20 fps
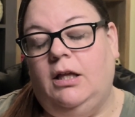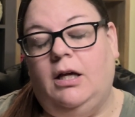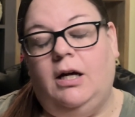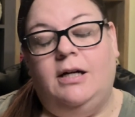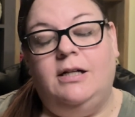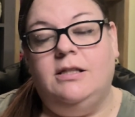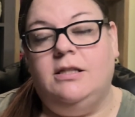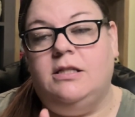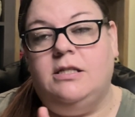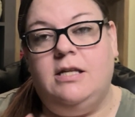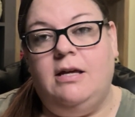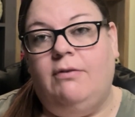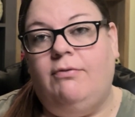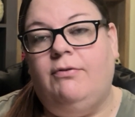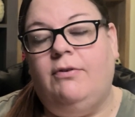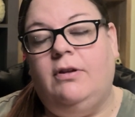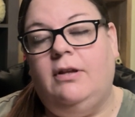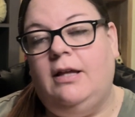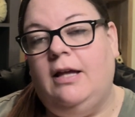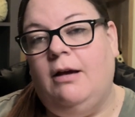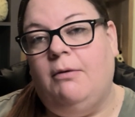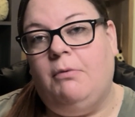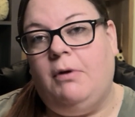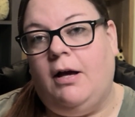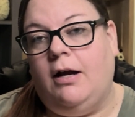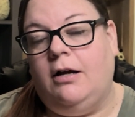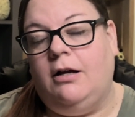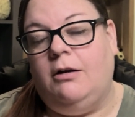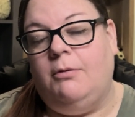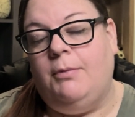I definitely am
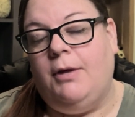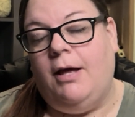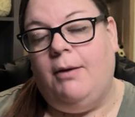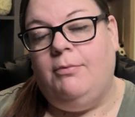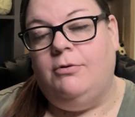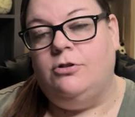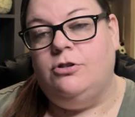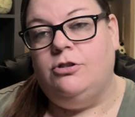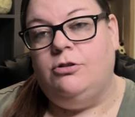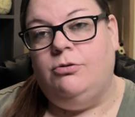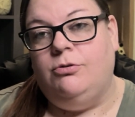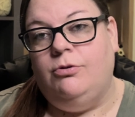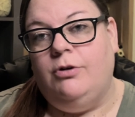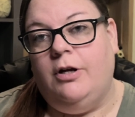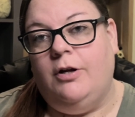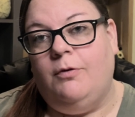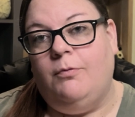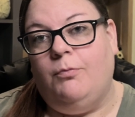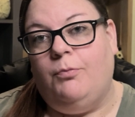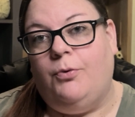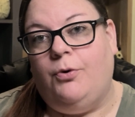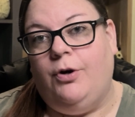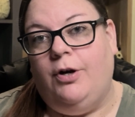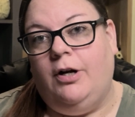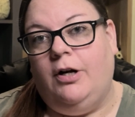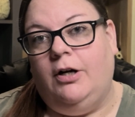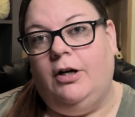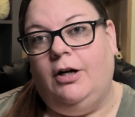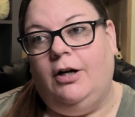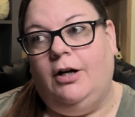not going to be able to
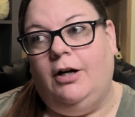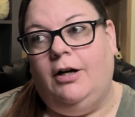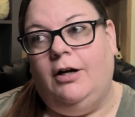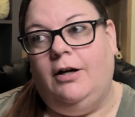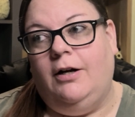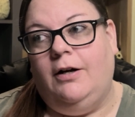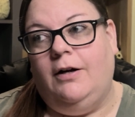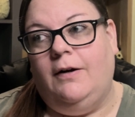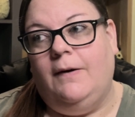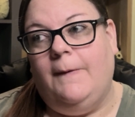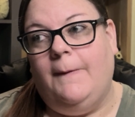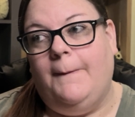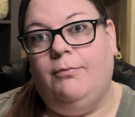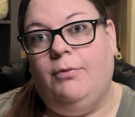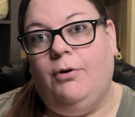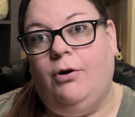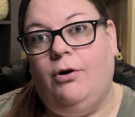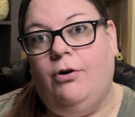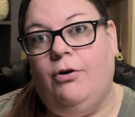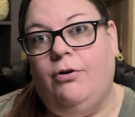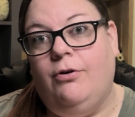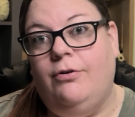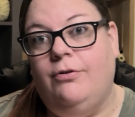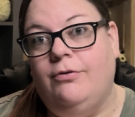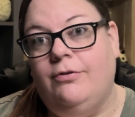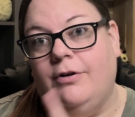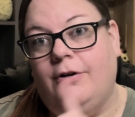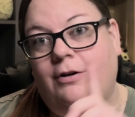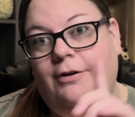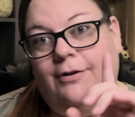embroider
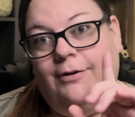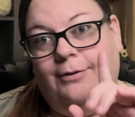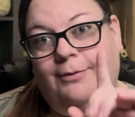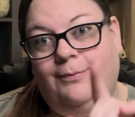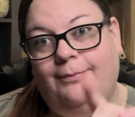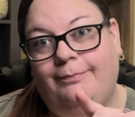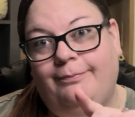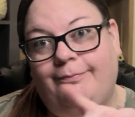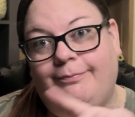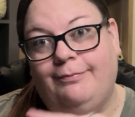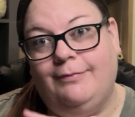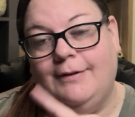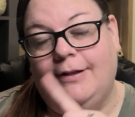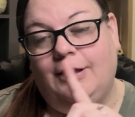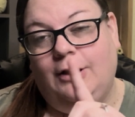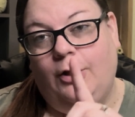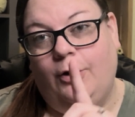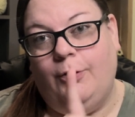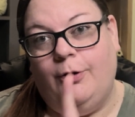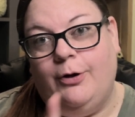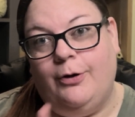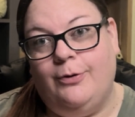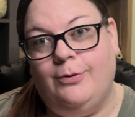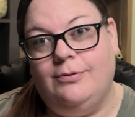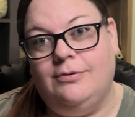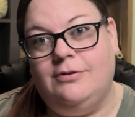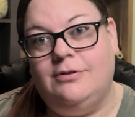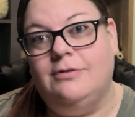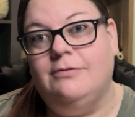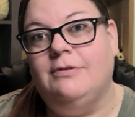football
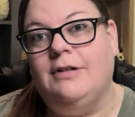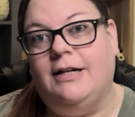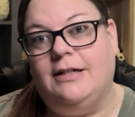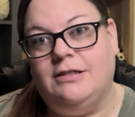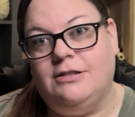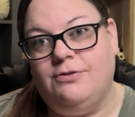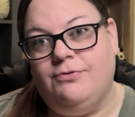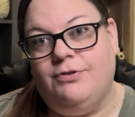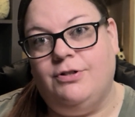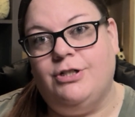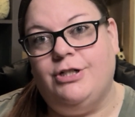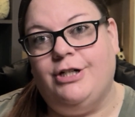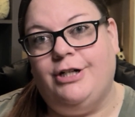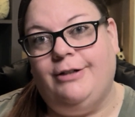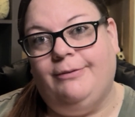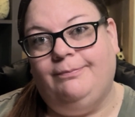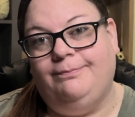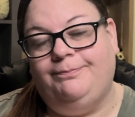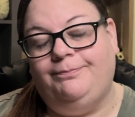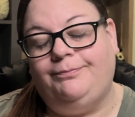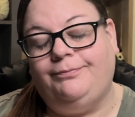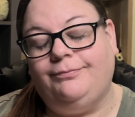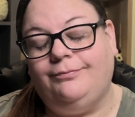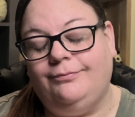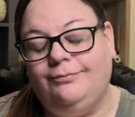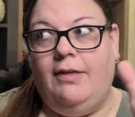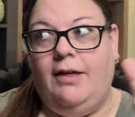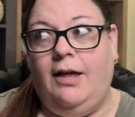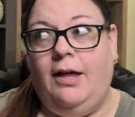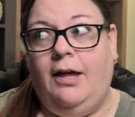logos. That's for sure.
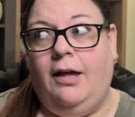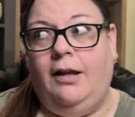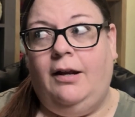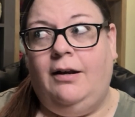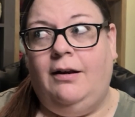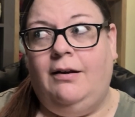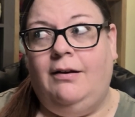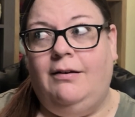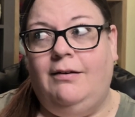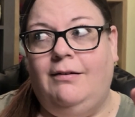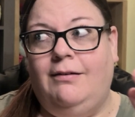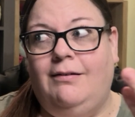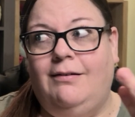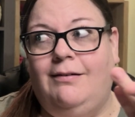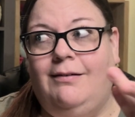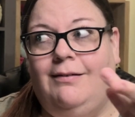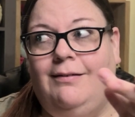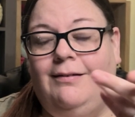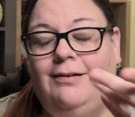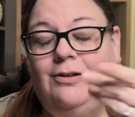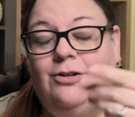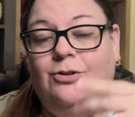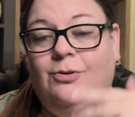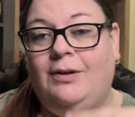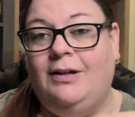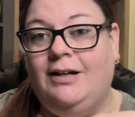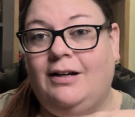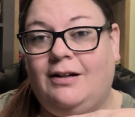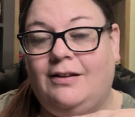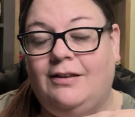And then
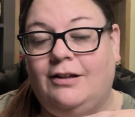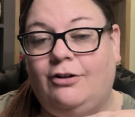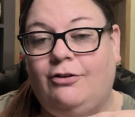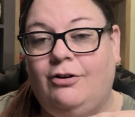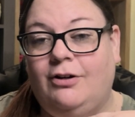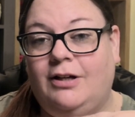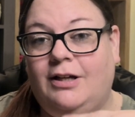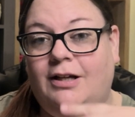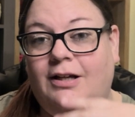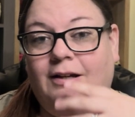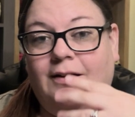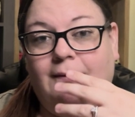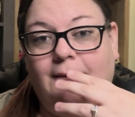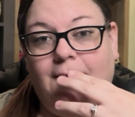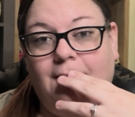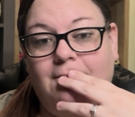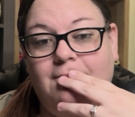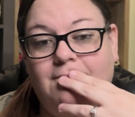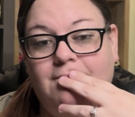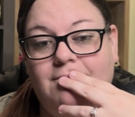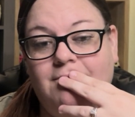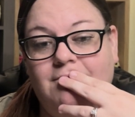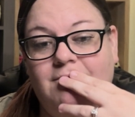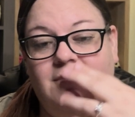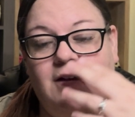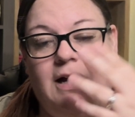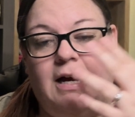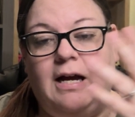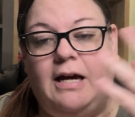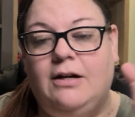doing it on the Cricut,
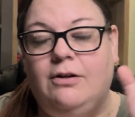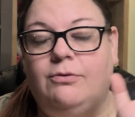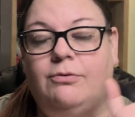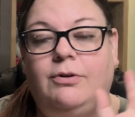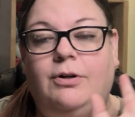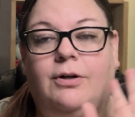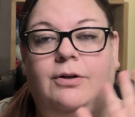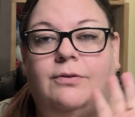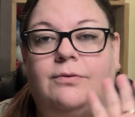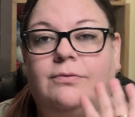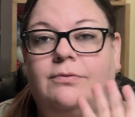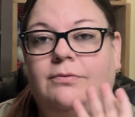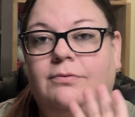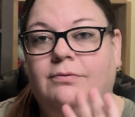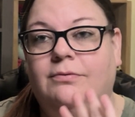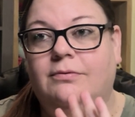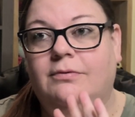I don't know.